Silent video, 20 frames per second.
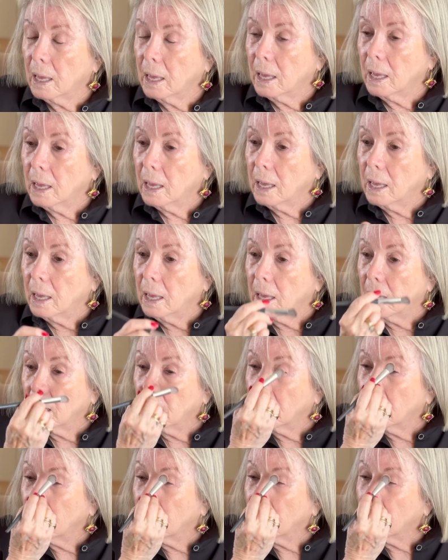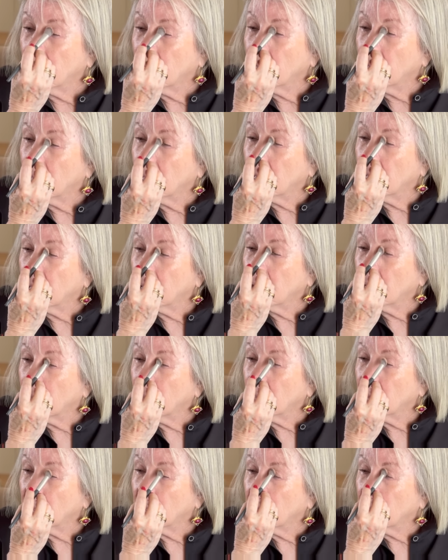
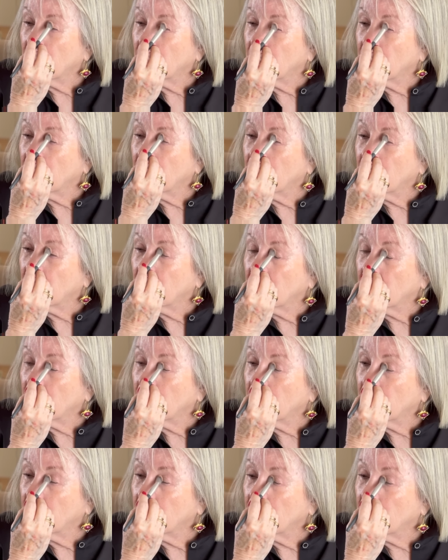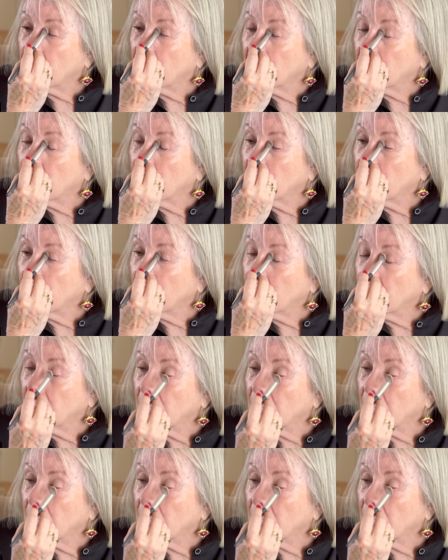(silence)